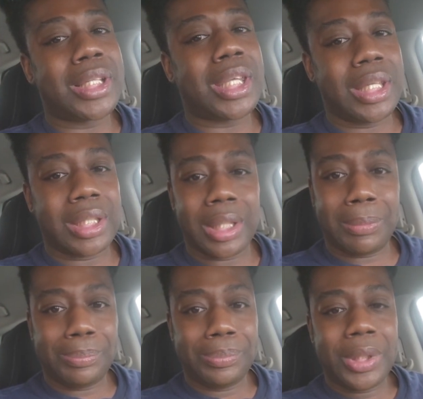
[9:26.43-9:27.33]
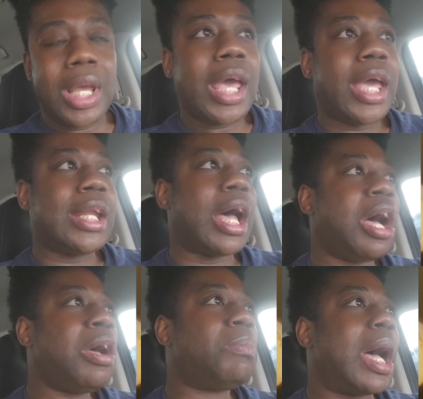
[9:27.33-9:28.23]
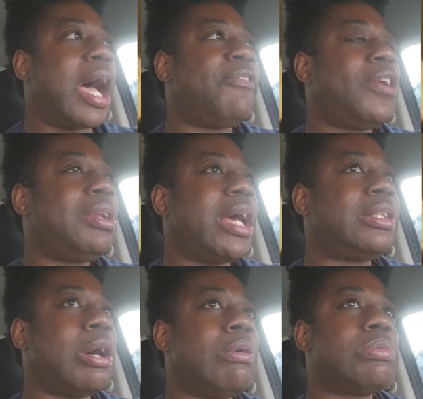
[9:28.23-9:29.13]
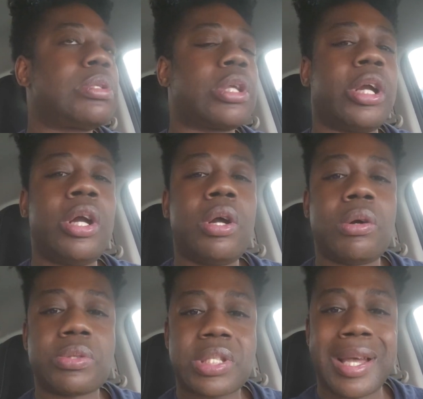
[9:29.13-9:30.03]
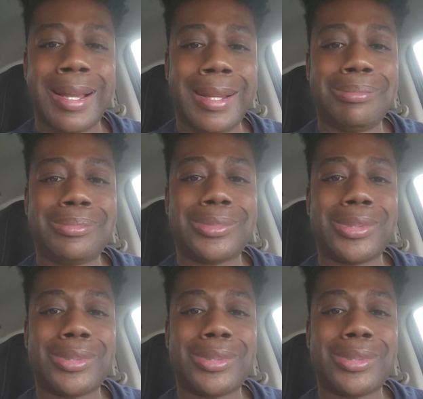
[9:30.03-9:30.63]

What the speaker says: Kia, and I felt like those girls, I